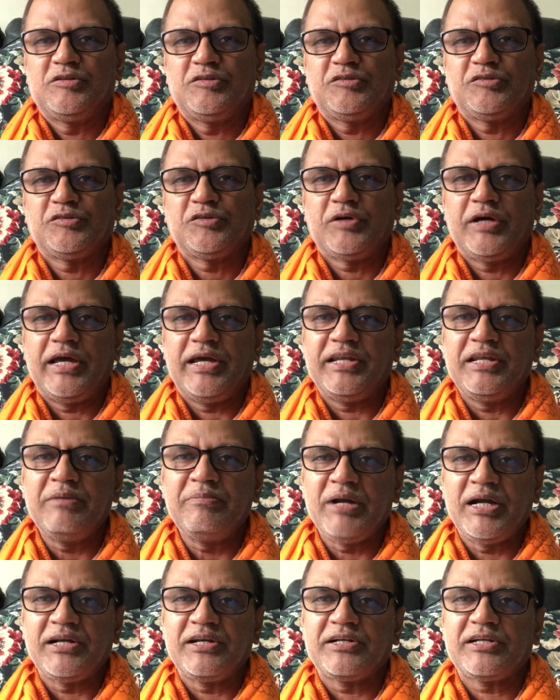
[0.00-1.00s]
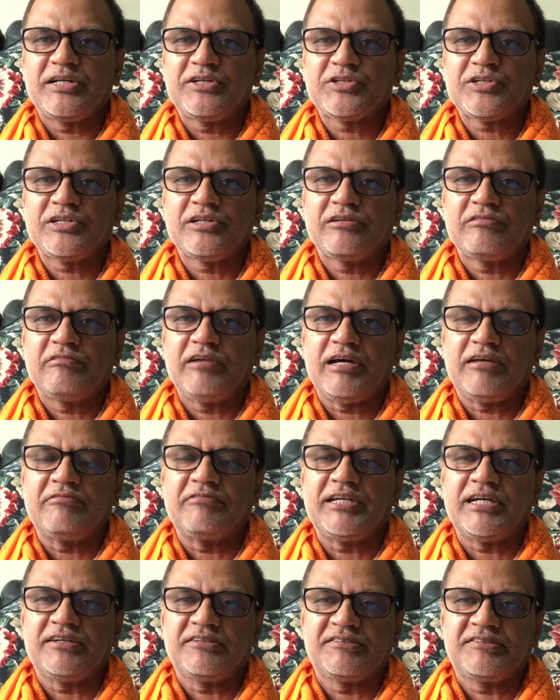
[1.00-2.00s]
So any meditation where
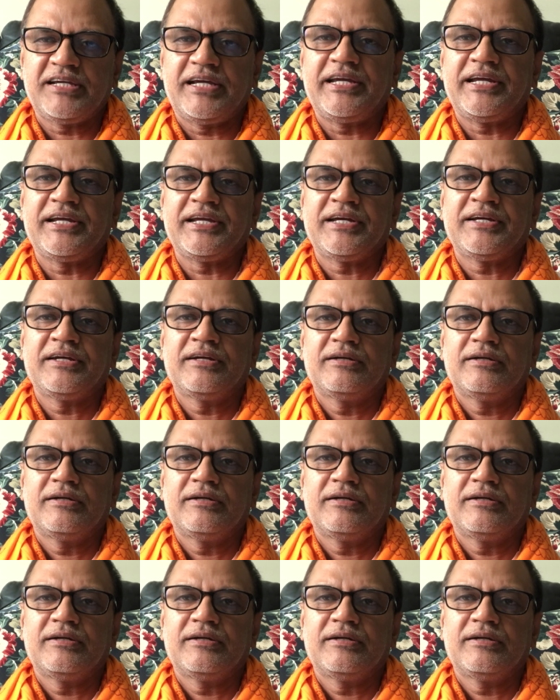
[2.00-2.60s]
we are saying